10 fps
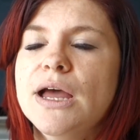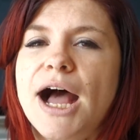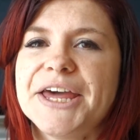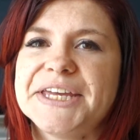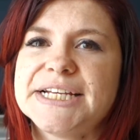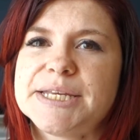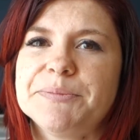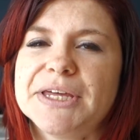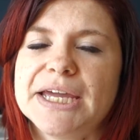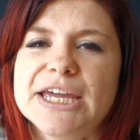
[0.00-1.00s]
I think
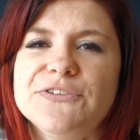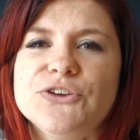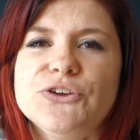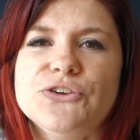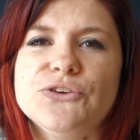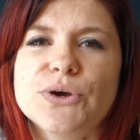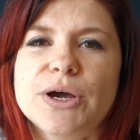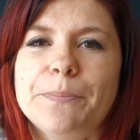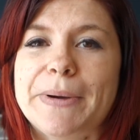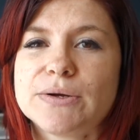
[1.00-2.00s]
something, if you
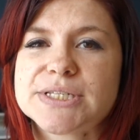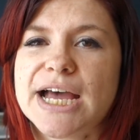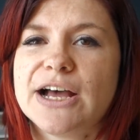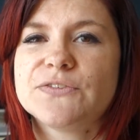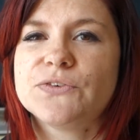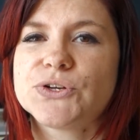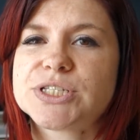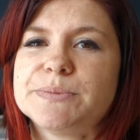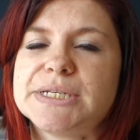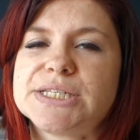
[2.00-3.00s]
are about to have
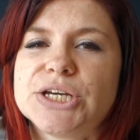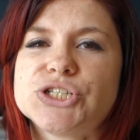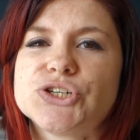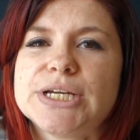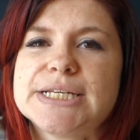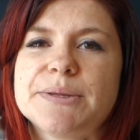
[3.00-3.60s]
ostomy surgery,